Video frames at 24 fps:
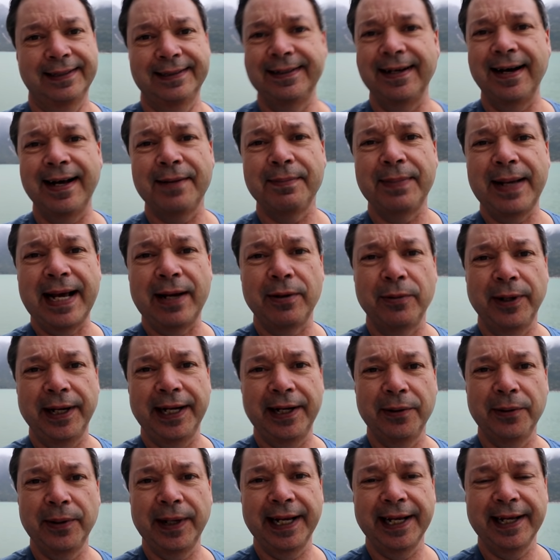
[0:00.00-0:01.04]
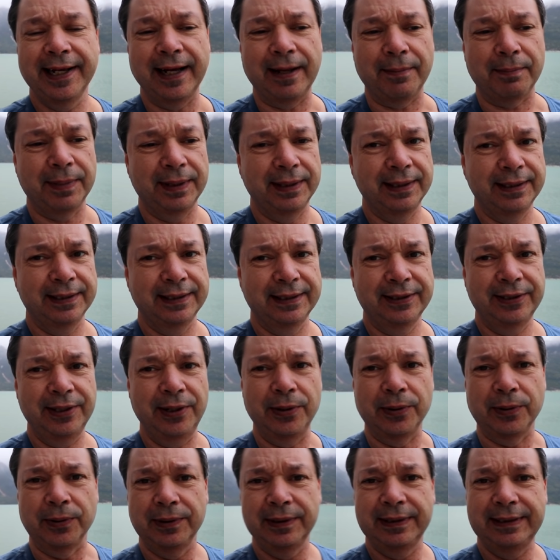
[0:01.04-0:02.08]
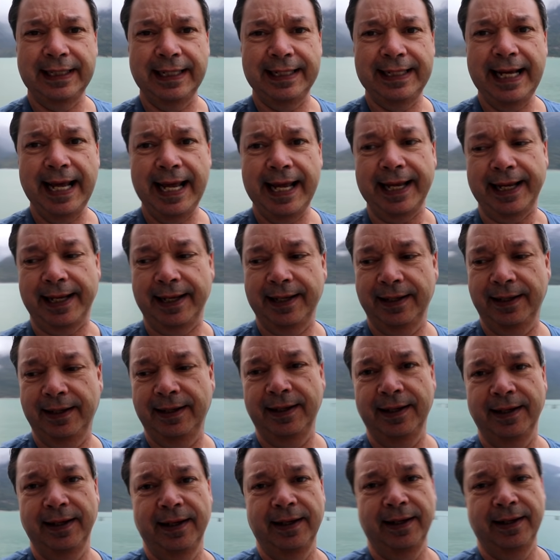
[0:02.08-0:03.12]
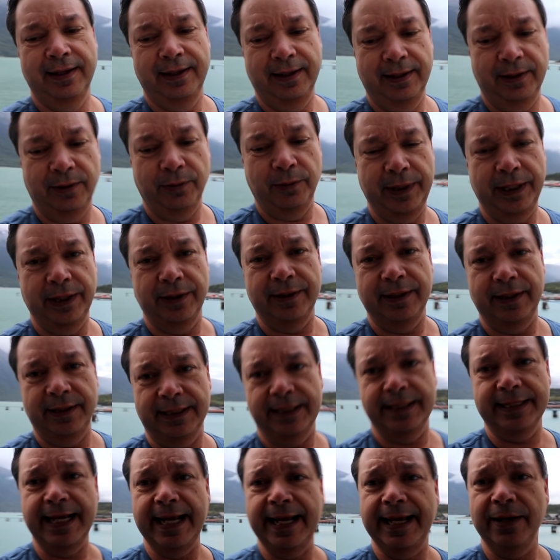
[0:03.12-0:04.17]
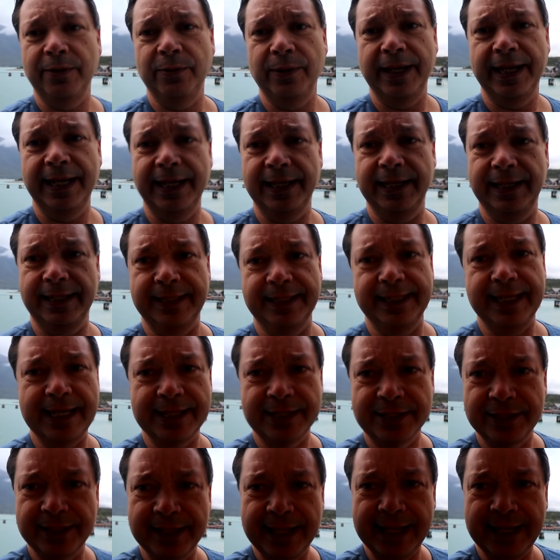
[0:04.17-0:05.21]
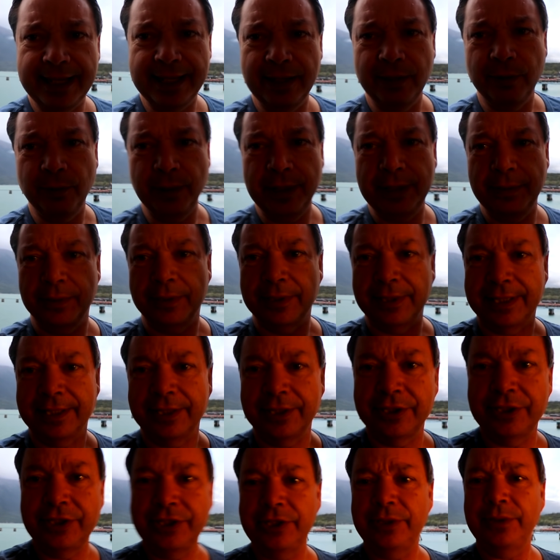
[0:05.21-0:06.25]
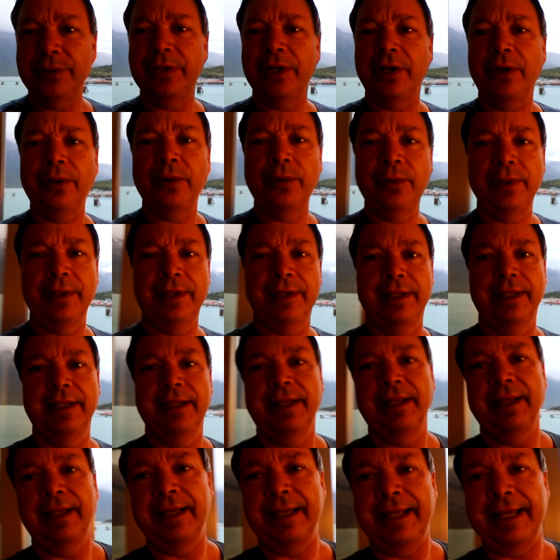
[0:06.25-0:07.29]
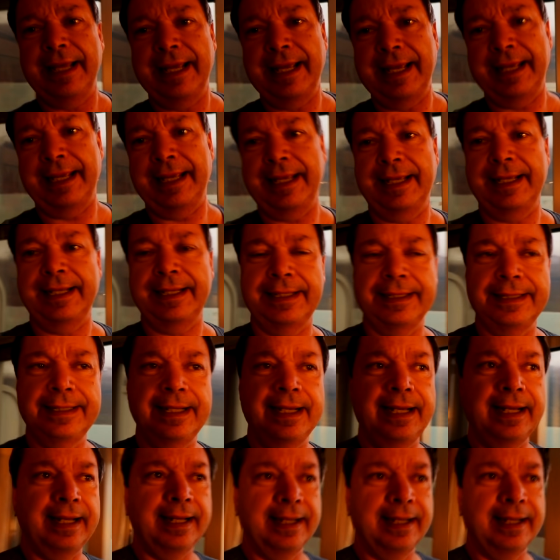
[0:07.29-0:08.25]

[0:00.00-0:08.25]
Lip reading: Not a bad way to wake up. So today we are in Skagway. Yesterday we were in Juneau, and